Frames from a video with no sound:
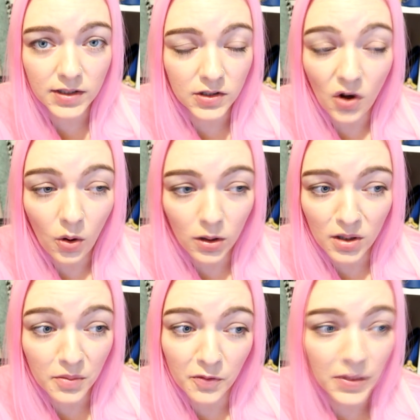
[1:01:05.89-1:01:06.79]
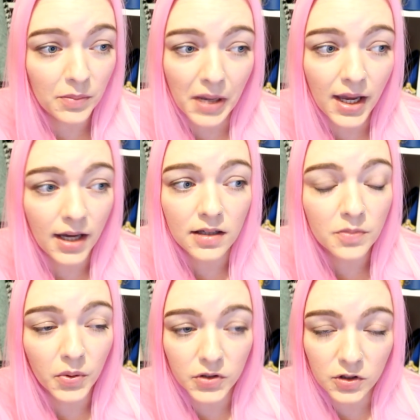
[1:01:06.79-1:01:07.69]
And not all of them have been
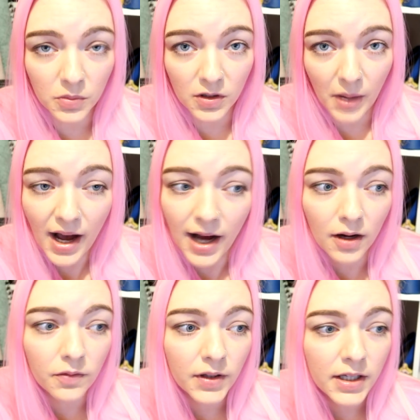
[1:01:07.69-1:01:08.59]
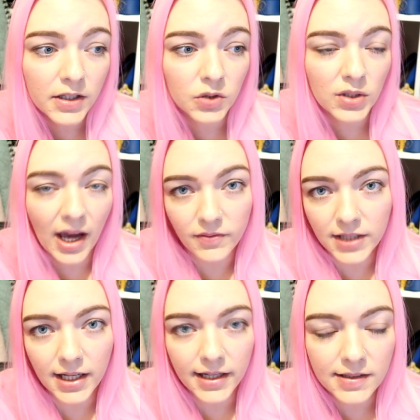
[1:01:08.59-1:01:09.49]
paid, but some of them have. So you have
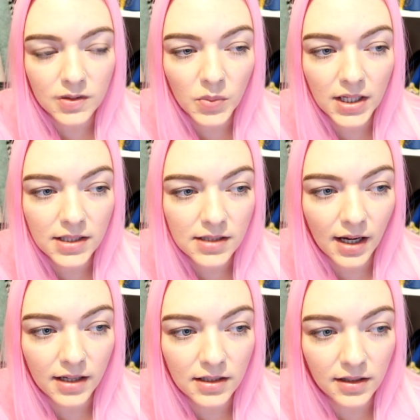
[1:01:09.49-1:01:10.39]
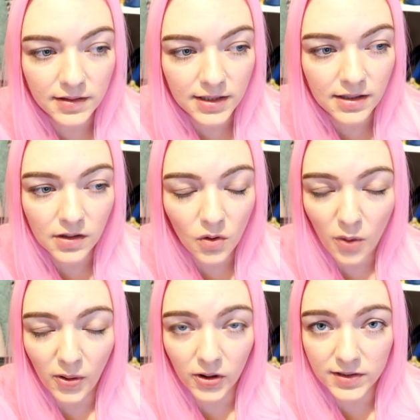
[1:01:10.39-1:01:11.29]
deadlines to meet and you'll see that they're
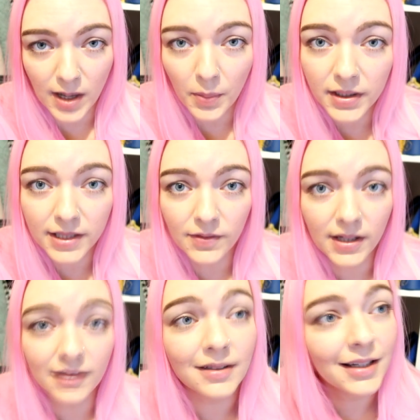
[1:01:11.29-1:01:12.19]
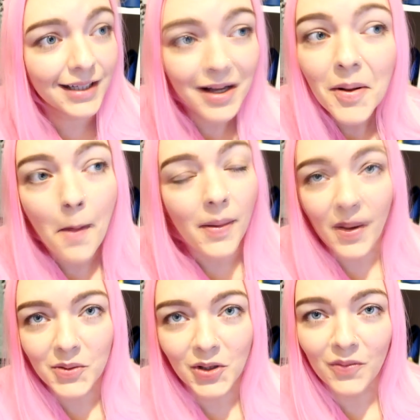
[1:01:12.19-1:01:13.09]
all products that I believe in. But
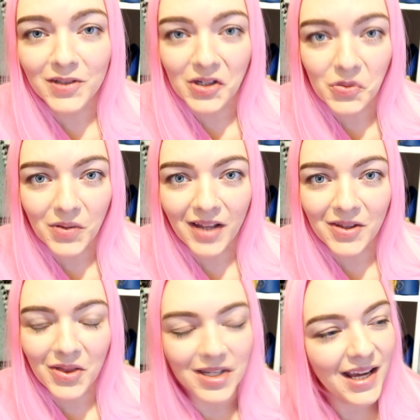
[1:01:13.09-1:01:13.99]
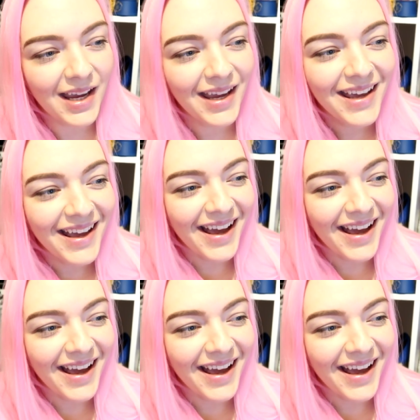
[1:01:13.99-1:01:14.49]
that was the conversation we had the other day.